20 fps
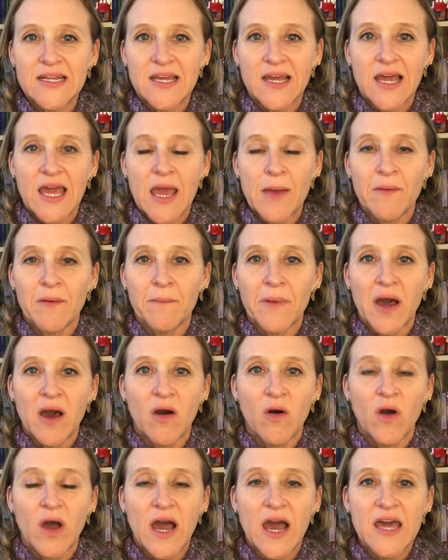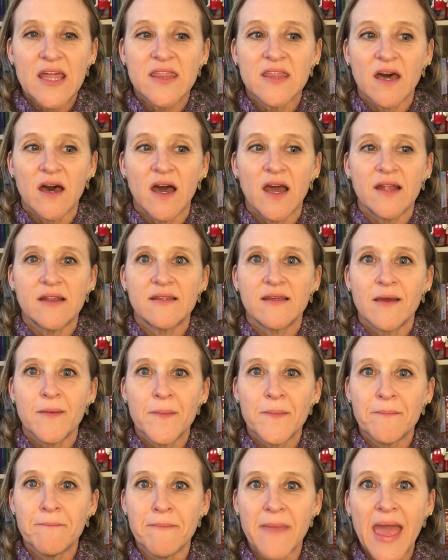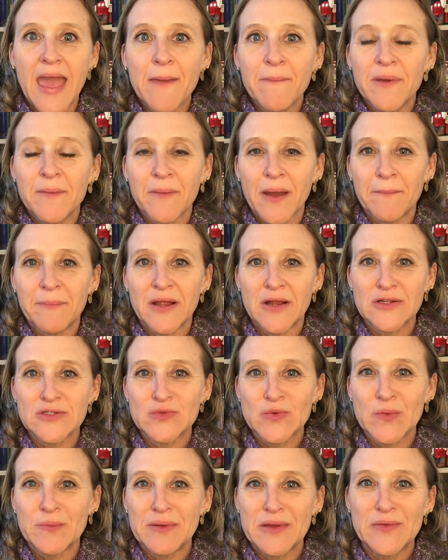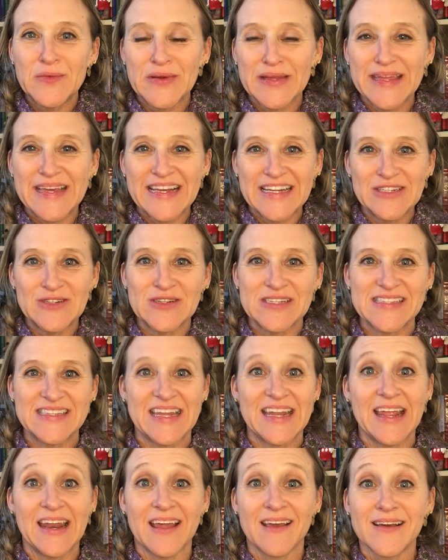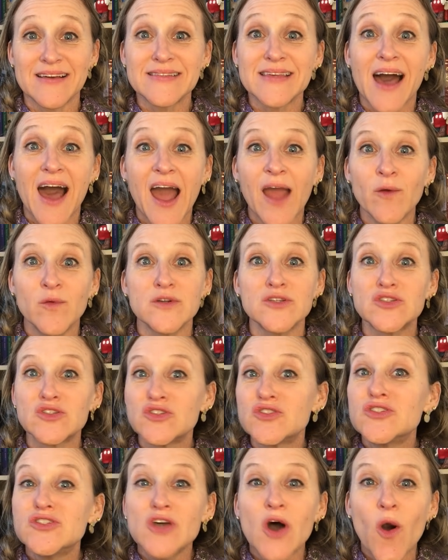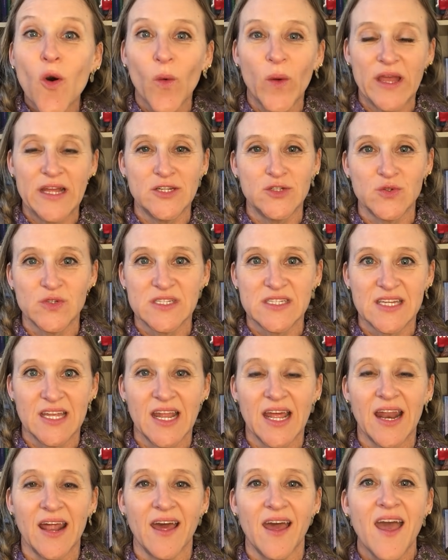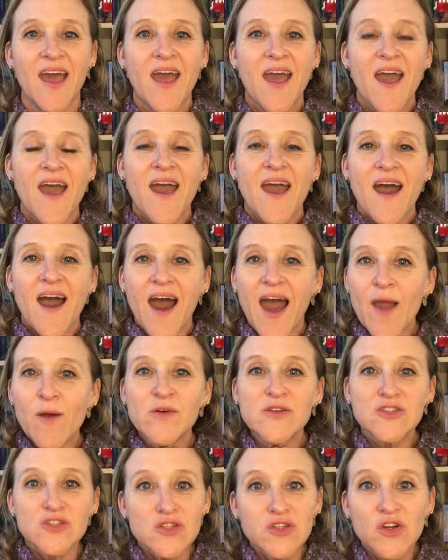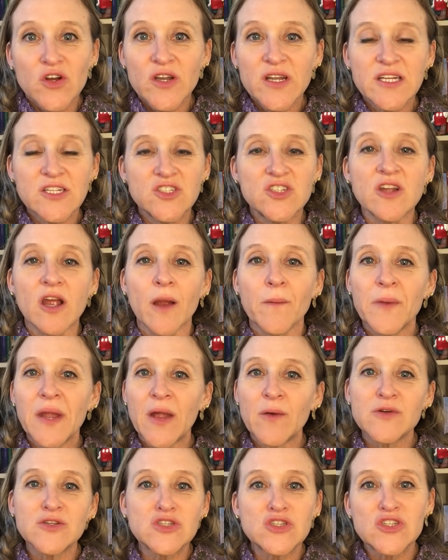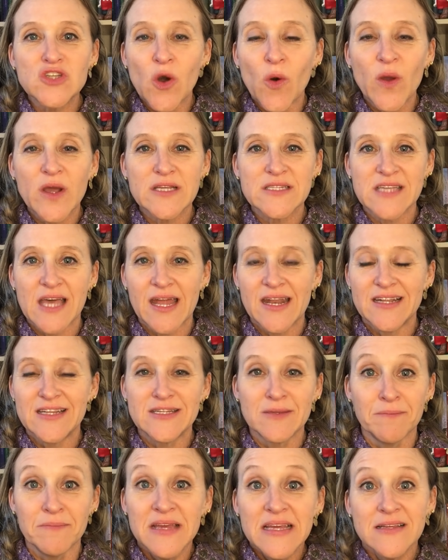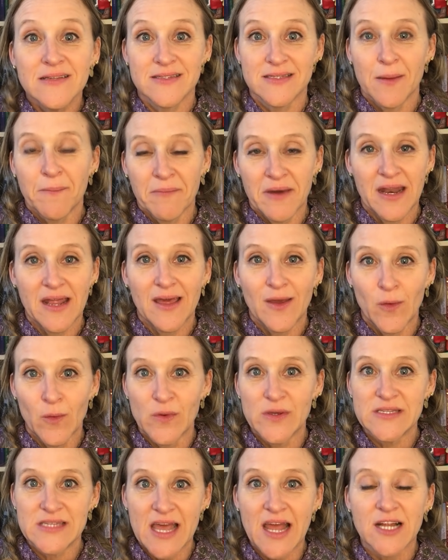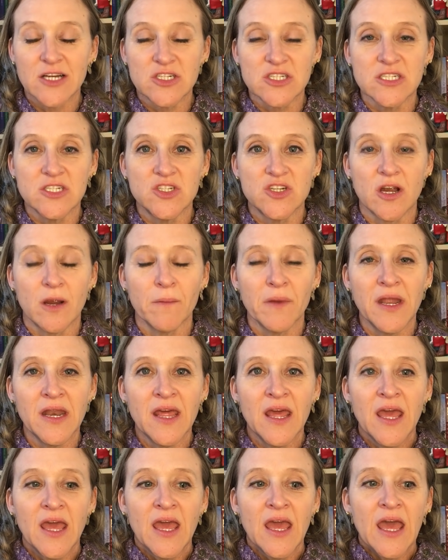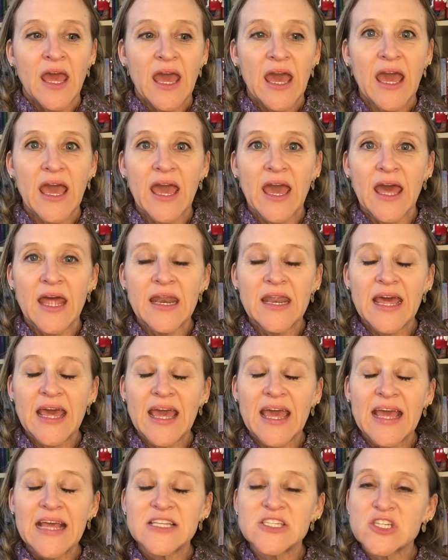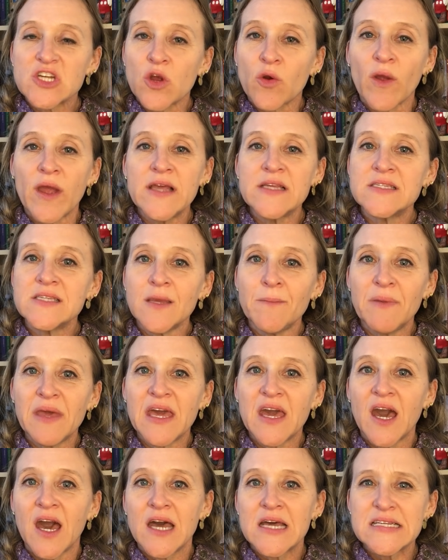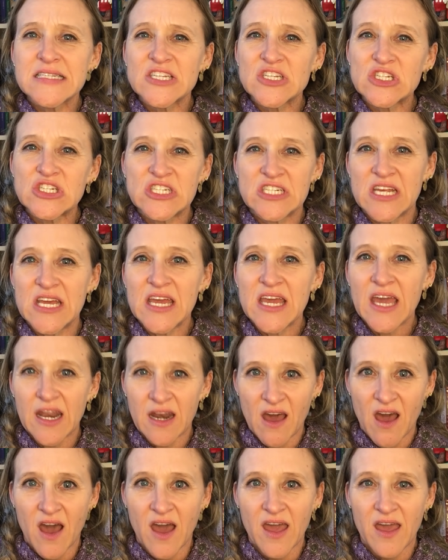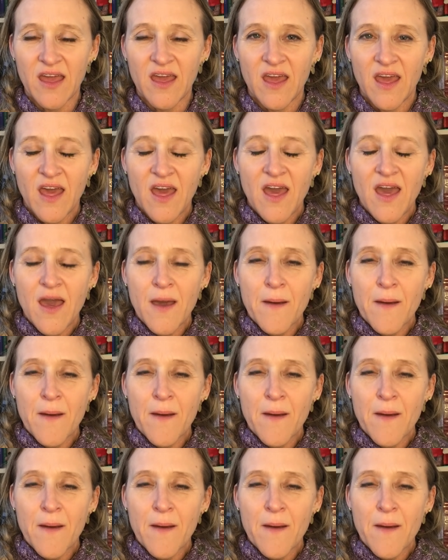idea came about, I thought maybe my parents would be really interested in it because I was so interested in it. I was learning German. I was so excited to meet somebody who is actually German. And it's crazy because she and I